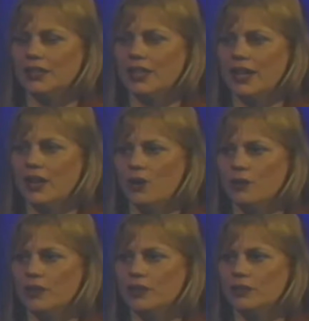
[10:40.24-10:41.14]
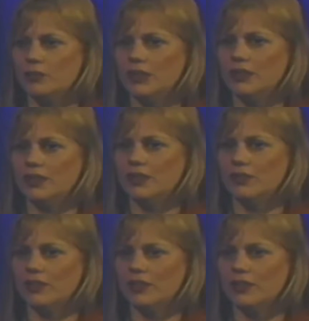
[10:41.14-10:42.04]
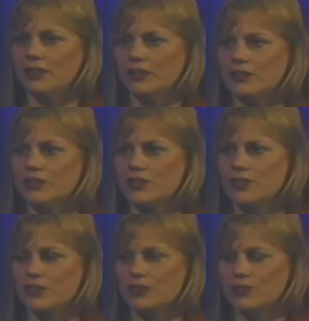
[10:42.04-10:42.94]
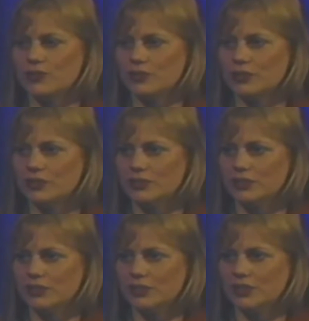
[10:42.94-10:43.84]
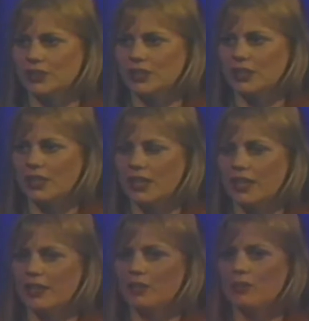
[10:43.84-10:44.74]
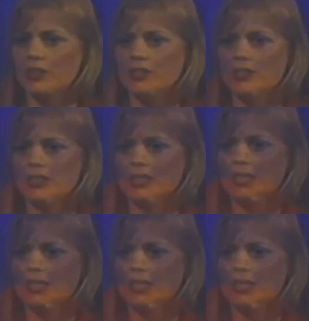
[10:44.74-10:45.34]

Now we're going to be leaving soon. And I want you to